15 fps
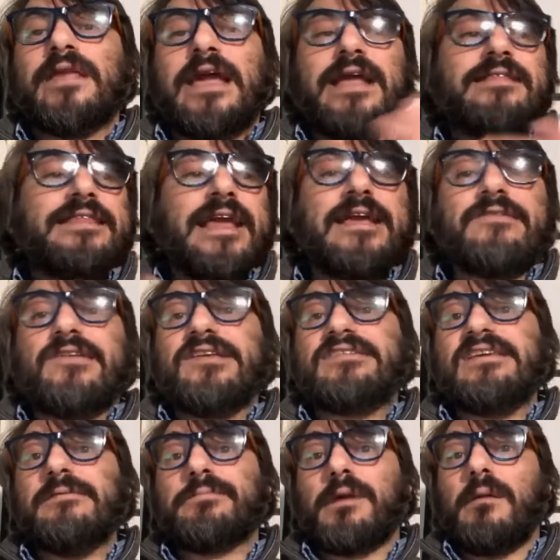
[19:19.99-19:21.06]
and they
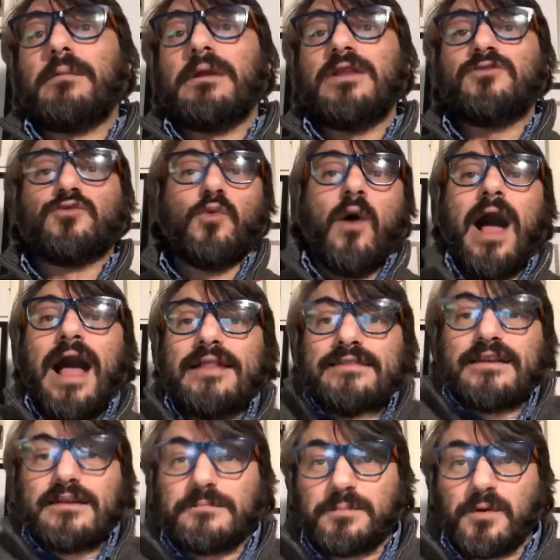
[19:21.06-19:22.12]
receive probably
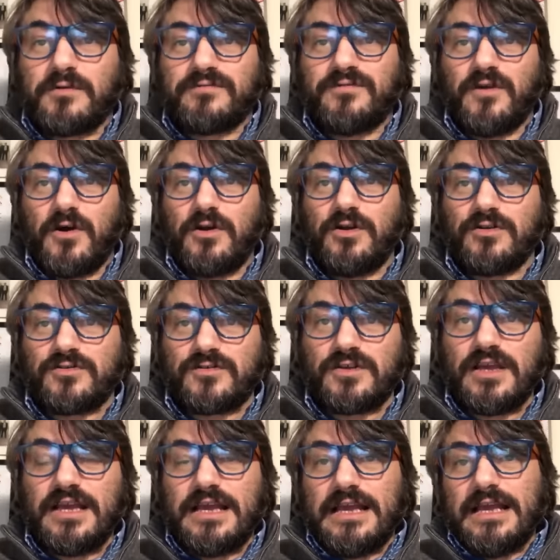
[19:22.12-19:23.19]
200 portfolios
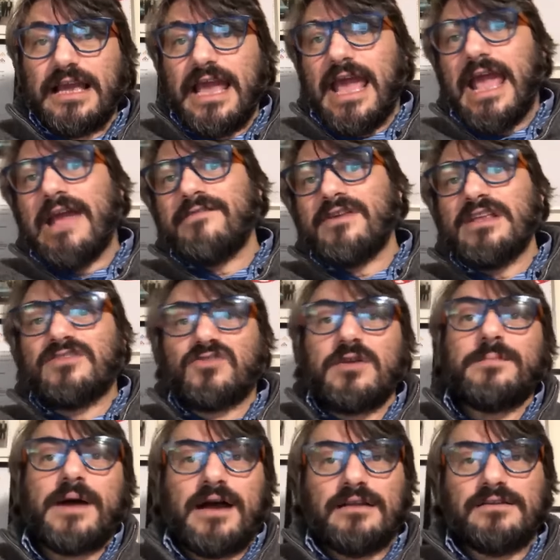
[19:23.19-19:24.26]
every 3
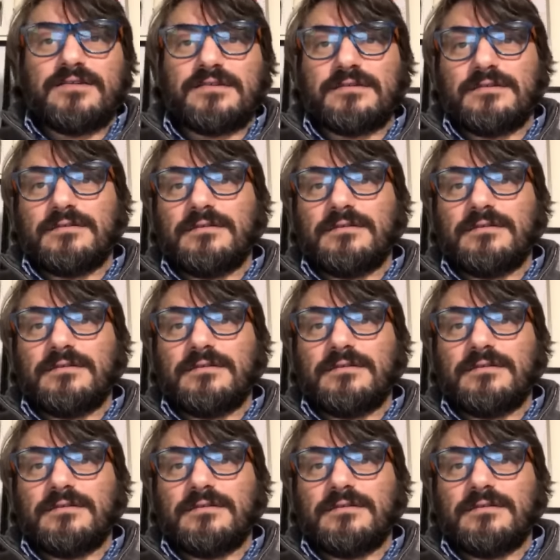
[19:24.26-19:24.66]
months,